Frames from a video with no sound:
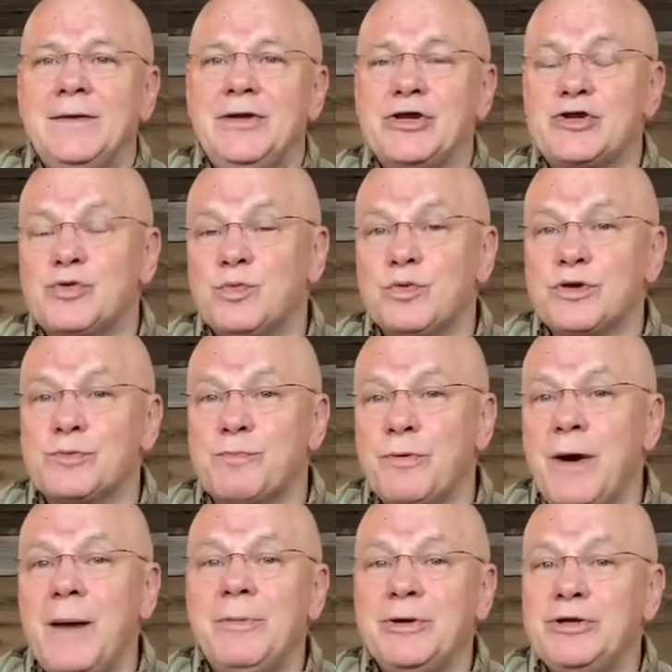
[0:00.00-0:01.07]
this was
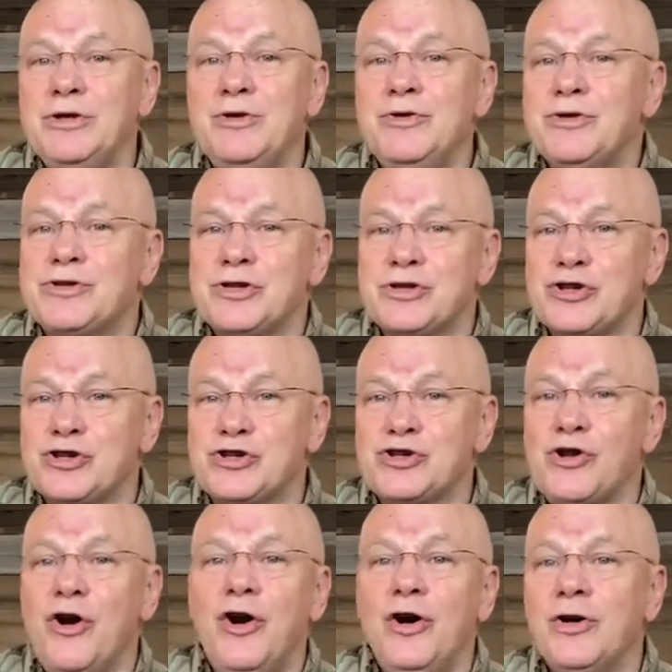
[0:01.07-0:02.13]
probably used as a
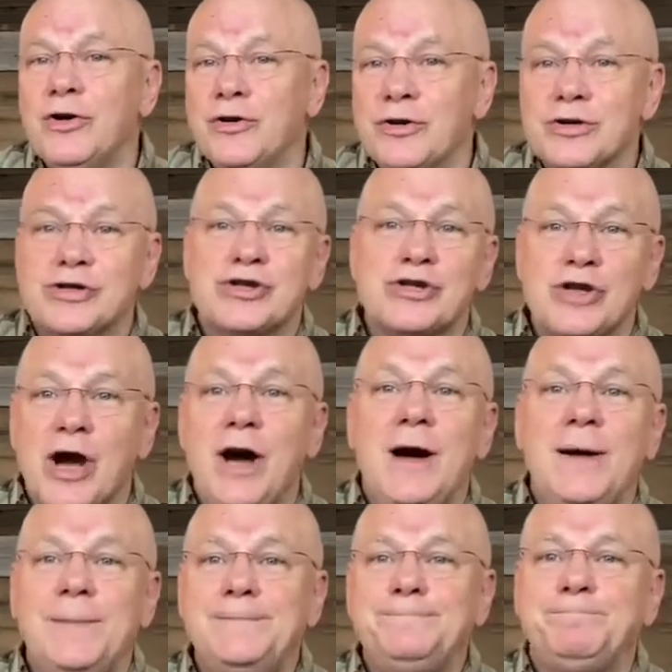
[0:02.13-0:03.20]
song or a
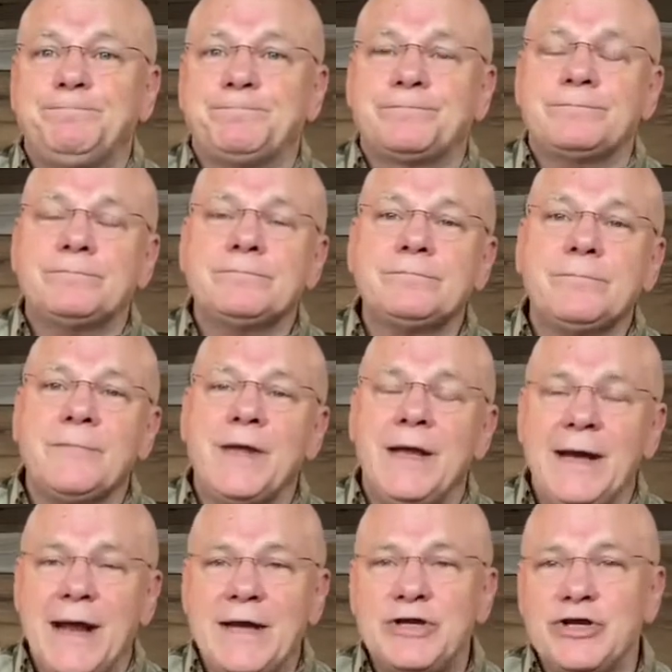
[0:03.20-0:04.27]
psalm
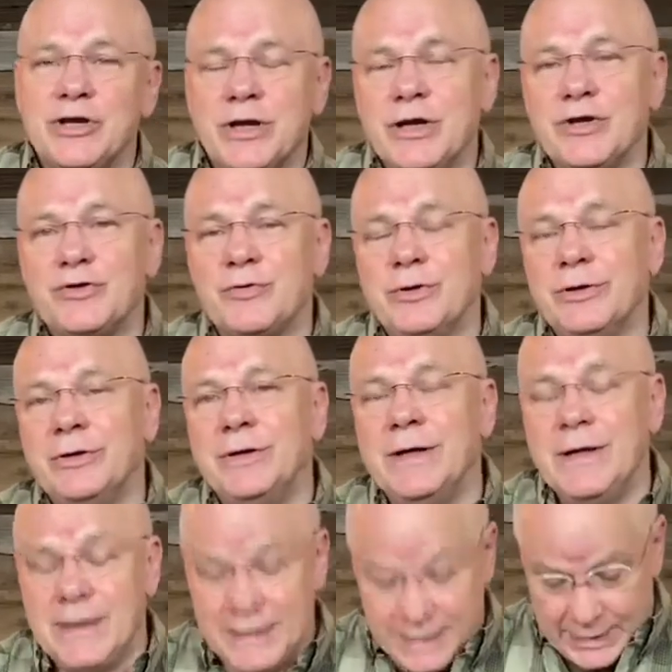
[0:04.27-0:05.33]
in ancient Israel.
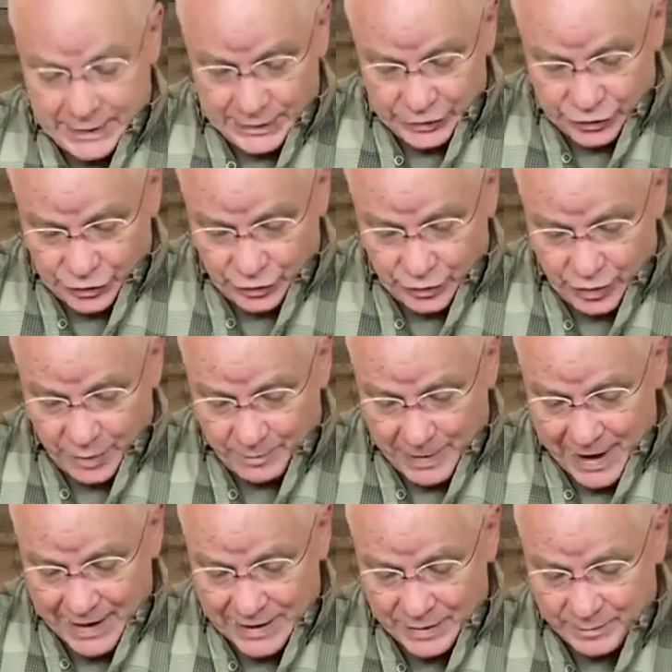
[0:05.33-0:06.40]
And so
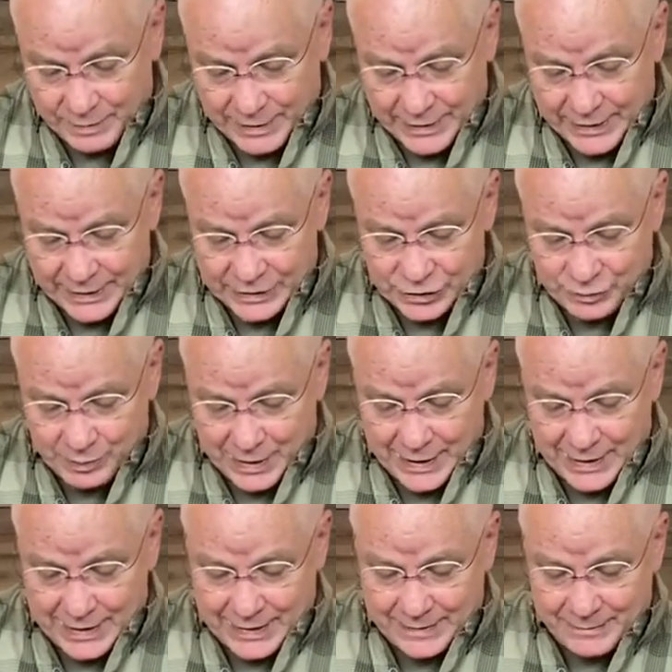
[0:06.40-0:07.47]
Habakkuk begins
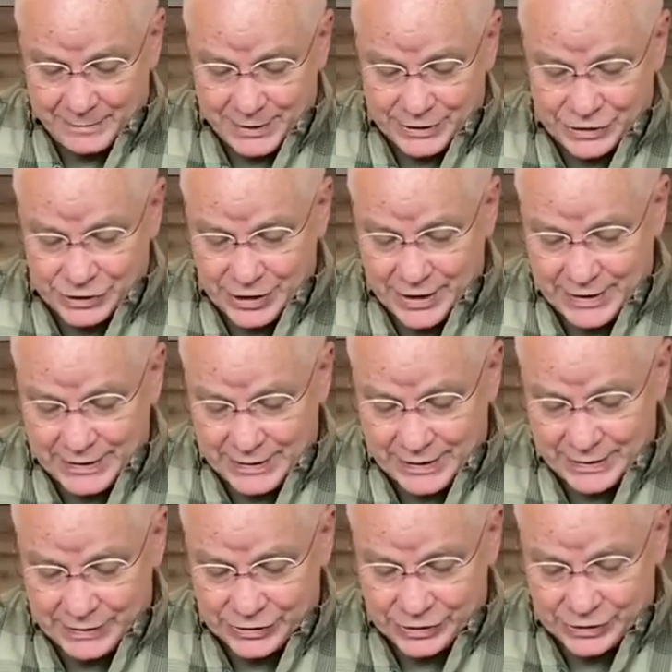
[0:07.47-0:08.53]
by saying
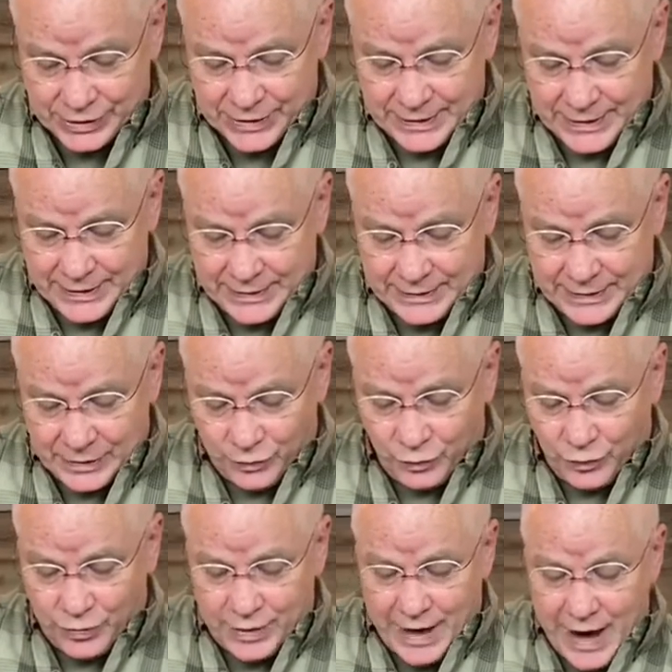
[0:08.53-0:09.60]
this, that,
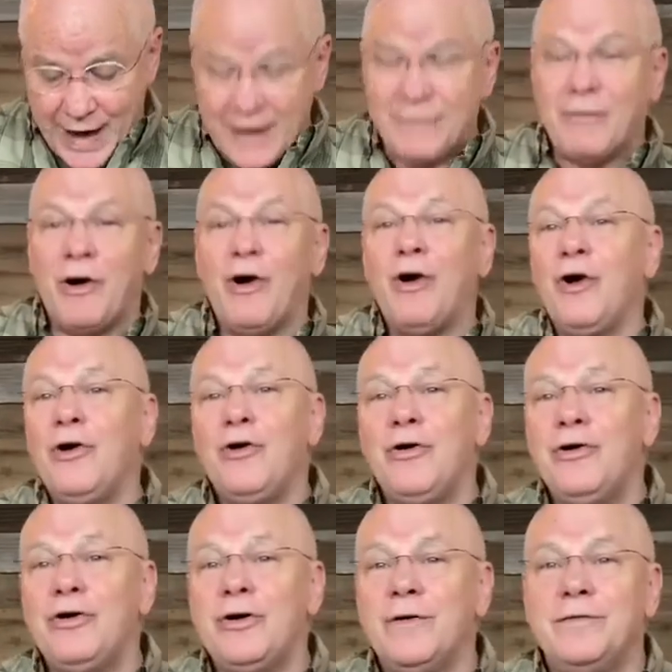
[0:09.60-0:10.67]
Lord, I have
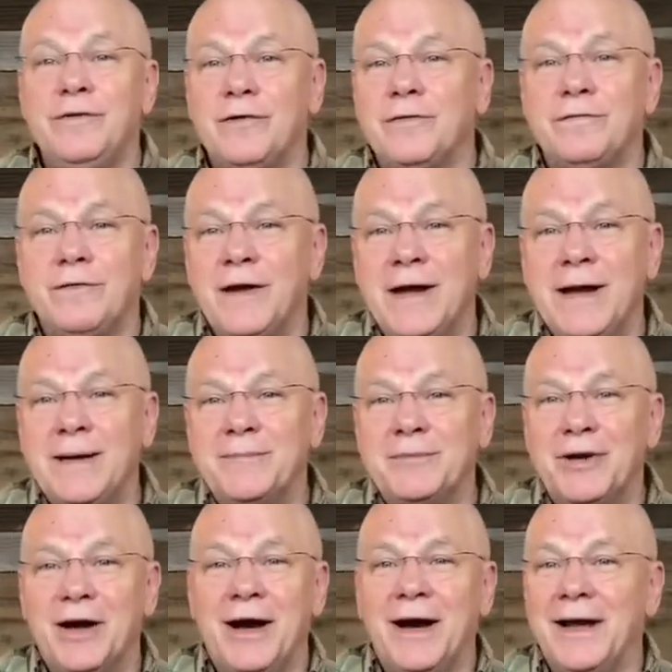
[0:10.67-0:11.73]
heard of your fame.
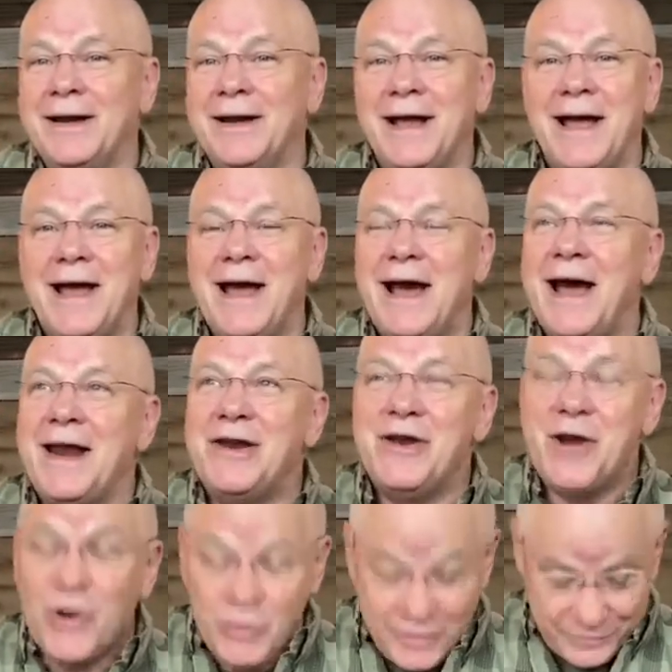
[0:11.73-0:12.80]
God, I
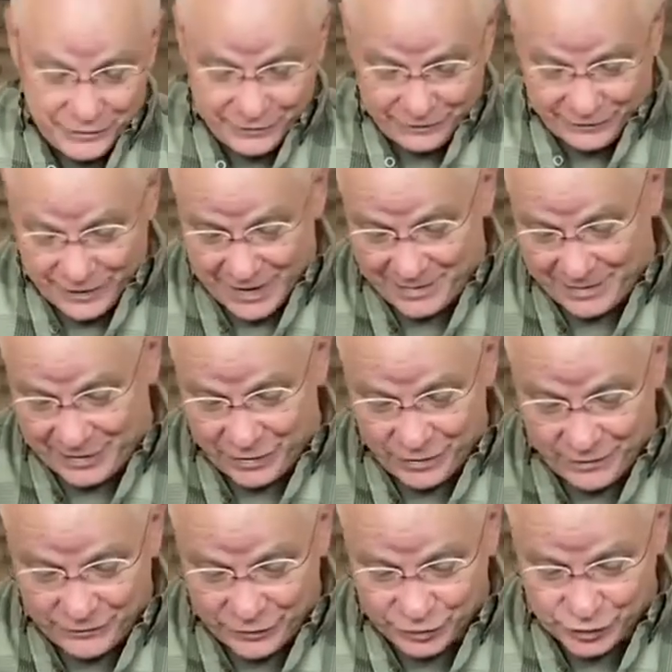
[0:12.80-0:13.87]
know of your fame. I
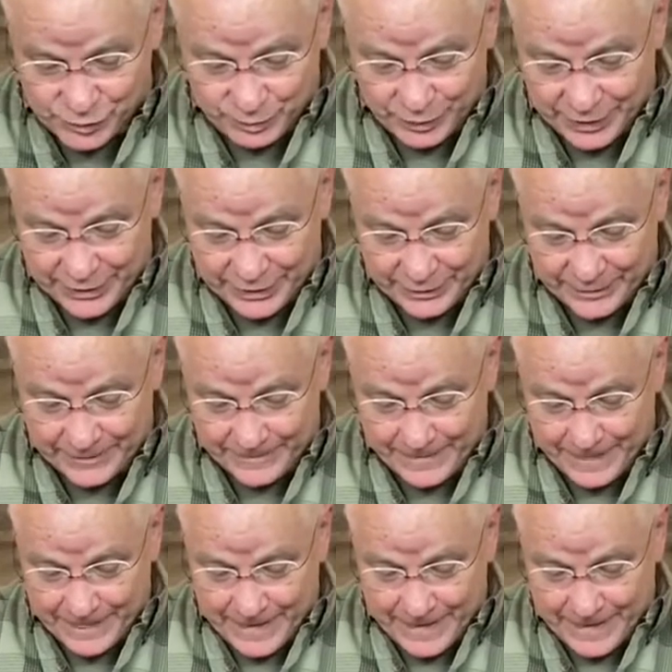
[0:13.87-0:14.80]
know of your splendor.